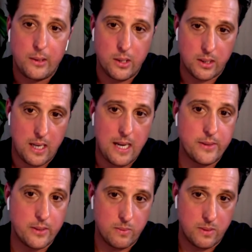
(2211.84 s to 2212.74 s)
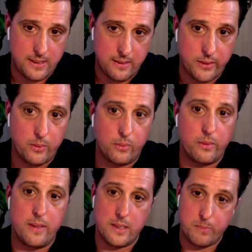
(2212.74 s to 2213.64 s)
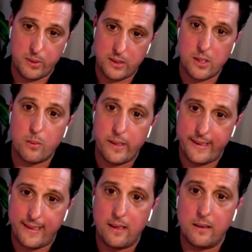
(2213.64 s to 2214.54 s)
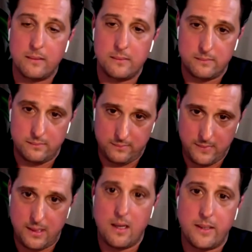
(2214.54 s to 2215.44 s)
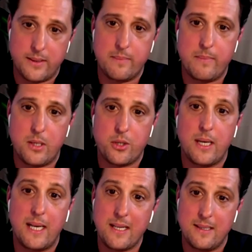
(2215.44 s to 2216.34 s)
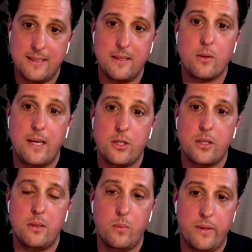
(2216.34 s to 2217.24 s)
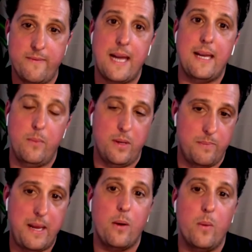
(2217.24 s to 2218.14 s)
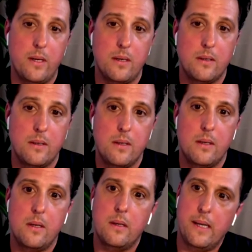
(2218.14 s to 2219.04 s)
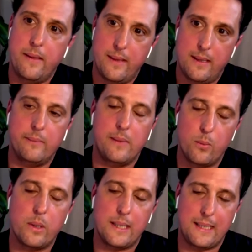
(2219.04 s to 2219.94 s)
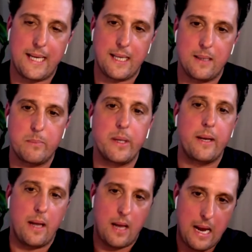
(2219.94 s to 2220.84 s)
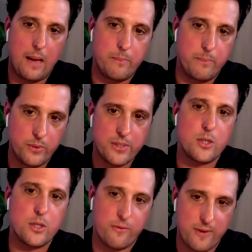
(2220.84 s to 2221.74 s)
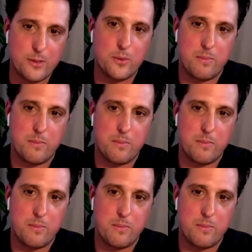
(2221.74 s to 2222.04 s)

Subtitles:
look, I just want to tell you, this book is already on submission in consideration with Penguin, and they really like it. But since you're friends